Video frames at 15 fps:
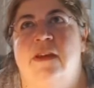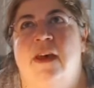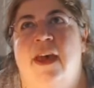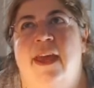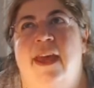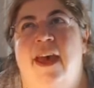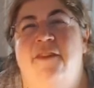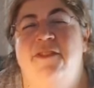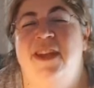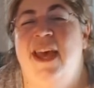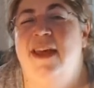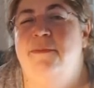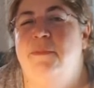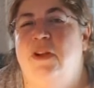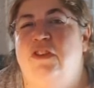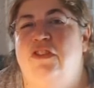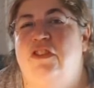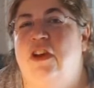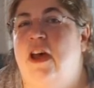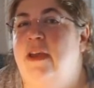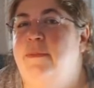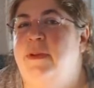I haven't had much
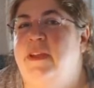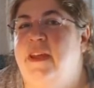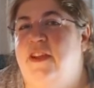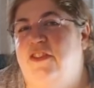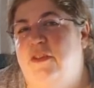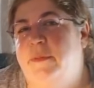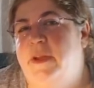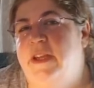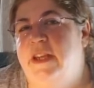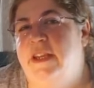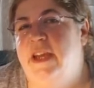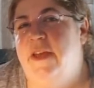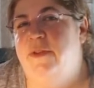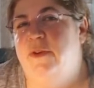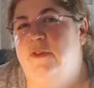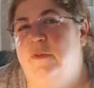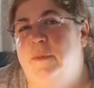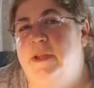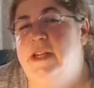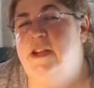time to catch up on any others, but